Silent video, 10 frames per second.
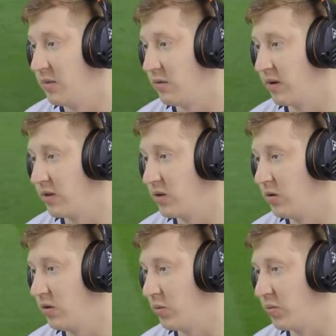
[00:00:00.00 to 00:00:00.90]
The man around the
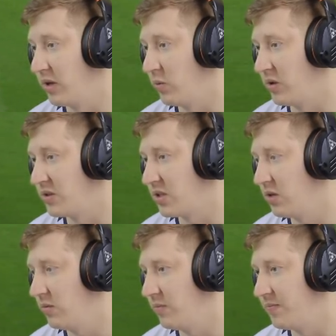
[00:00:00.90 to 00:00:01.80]
corner. We'll play the
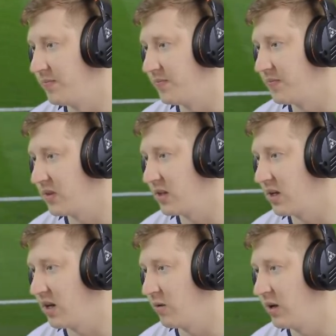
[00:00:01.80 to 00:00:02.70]
1-2.
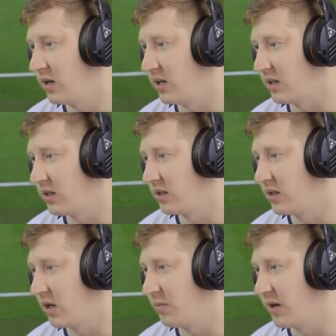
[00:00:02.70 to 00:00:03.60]
Eric,
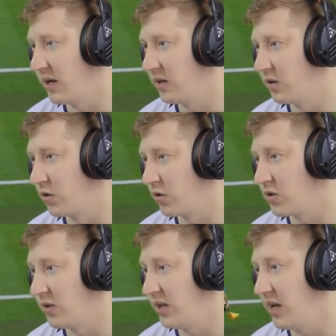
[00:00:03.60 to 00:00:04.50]
cut back,
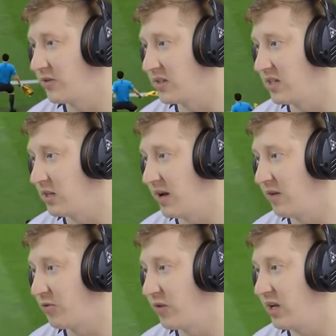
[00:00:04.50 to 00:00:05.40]
cross on the left. I see the
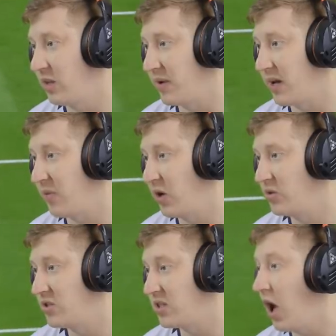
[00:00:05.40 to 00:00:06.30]
man three at the back
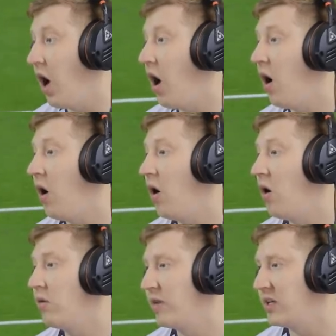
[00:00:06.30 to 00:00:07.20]
post.
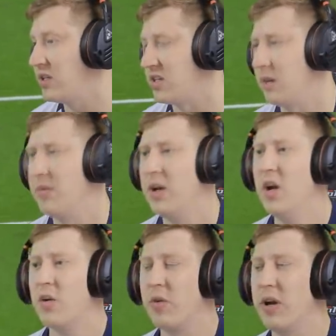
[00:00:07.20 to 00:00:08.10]
Oh, it reaches him.
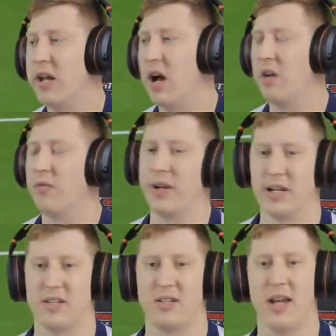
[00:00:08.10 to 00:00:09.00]
Really
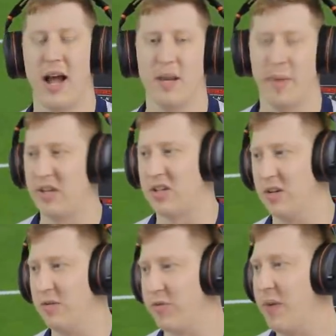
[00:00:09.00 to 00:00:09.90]
unrealistic
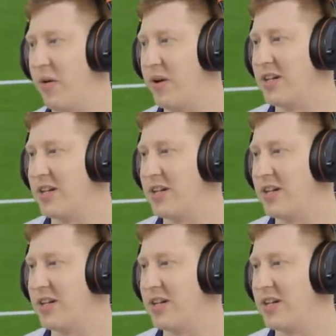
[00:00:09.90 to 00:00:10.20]
animation from